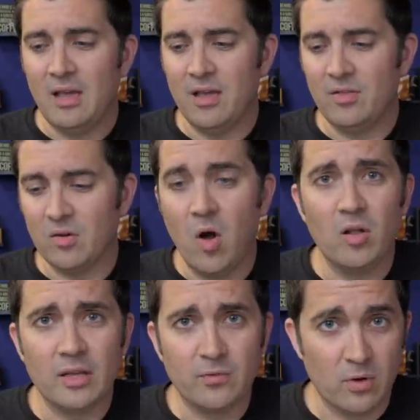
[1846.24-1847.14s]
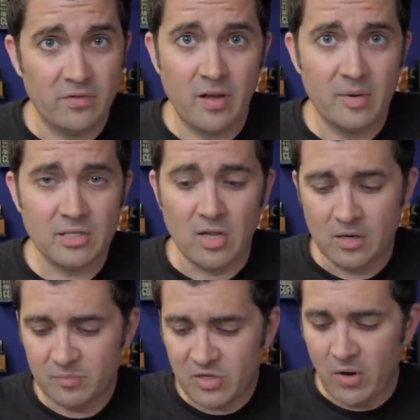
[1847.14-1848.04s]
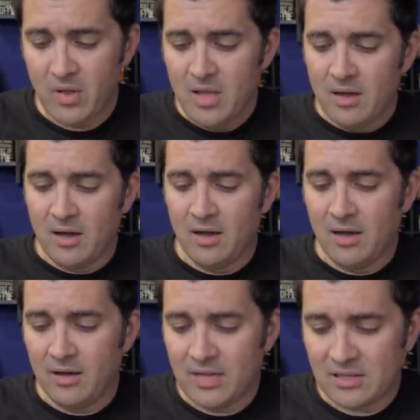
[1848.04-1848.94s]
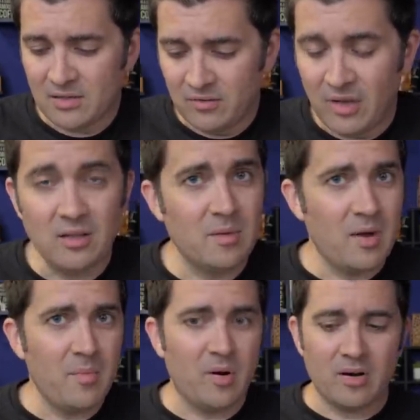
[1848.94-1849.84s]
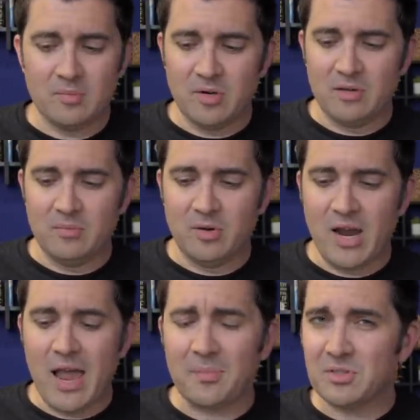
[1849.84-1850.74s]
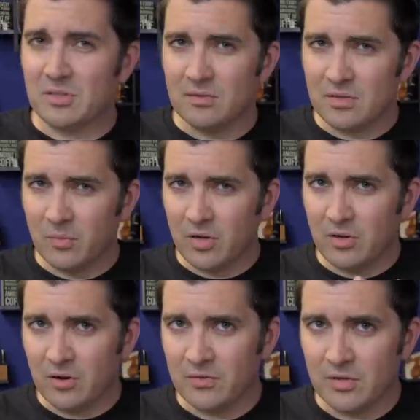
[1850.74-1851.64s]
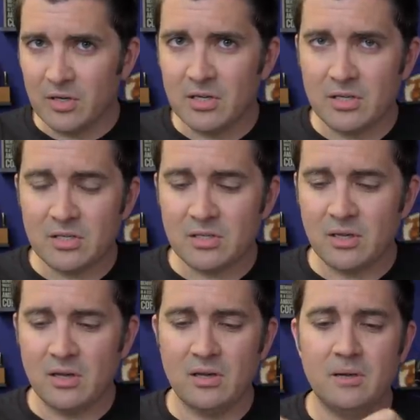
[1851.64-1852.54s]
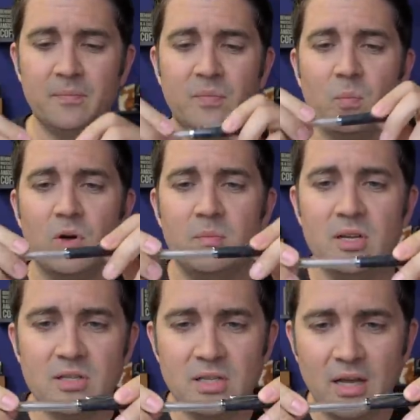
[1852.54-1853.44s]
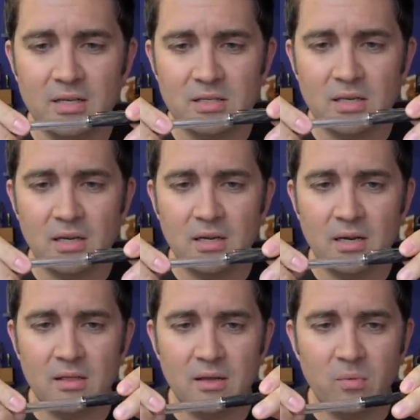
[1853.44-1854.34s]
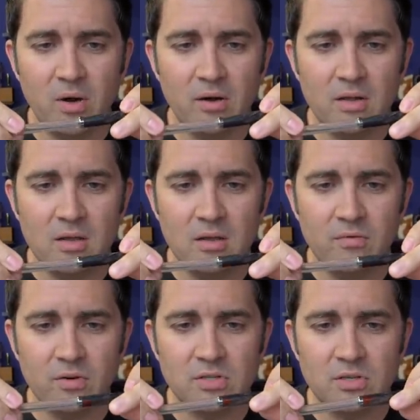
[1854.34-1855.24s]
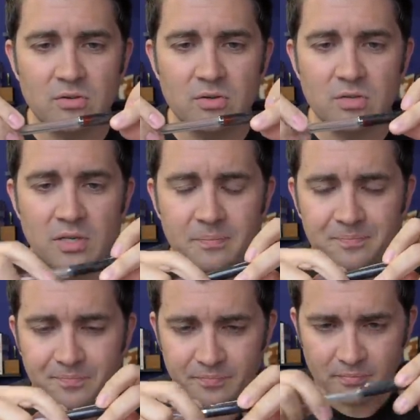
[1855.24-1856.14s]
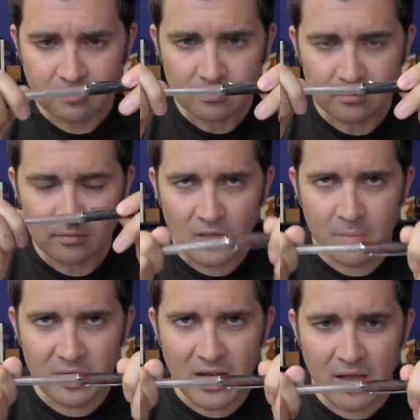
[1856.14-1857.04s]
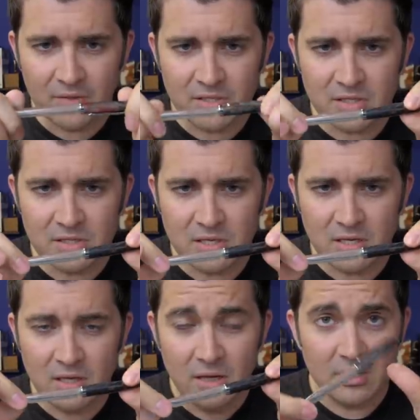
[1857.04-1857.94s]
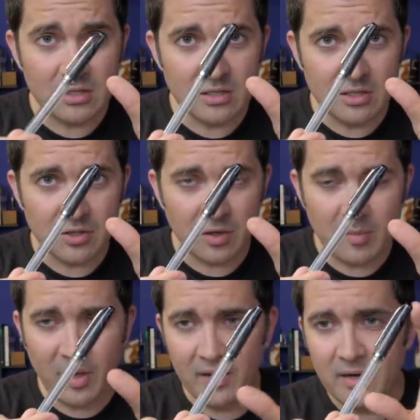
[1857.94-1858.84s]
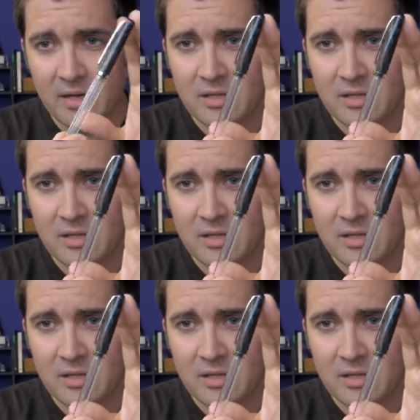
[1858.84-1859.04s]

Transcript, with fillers: And they're all like forty-five minutes long. So uh, that's a fail on my part, but perhaps somewhere in the Heart of Darkness. Um, one, because that's, uh, I think, where he first introduced it. But now this is the this is the Charlie pen.